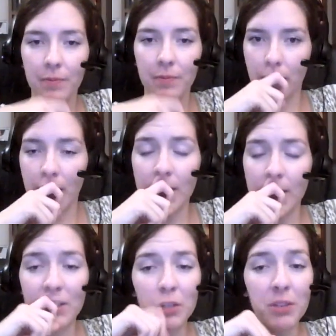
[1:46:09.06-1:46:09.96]
it can
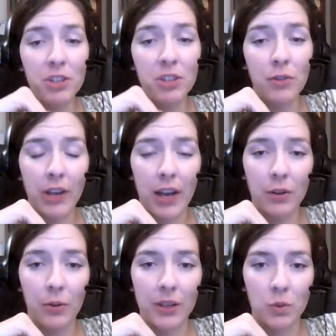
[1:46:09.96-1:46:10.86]
just be a general
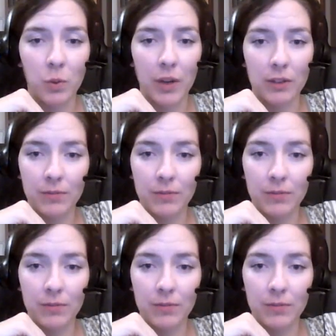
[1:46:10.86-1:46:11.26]
category as well.